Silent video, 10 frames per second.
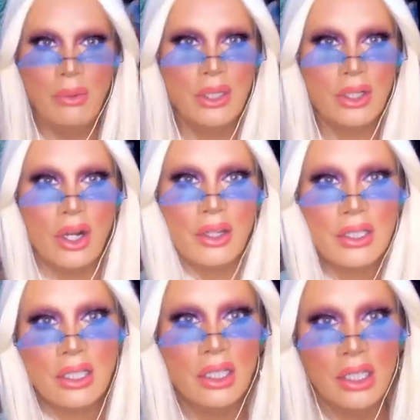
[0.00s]
wouldn't call
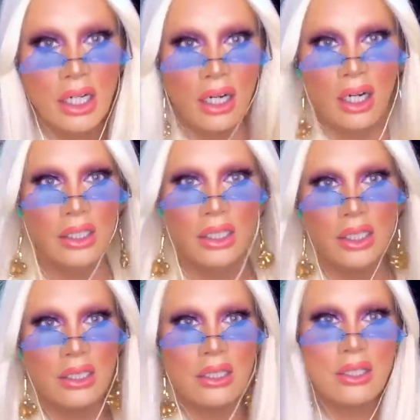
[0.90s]
this good hair. I think
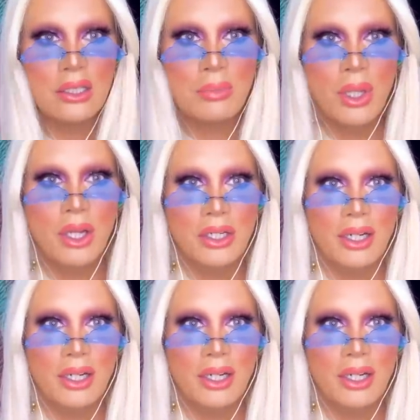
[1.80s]
this is just blonde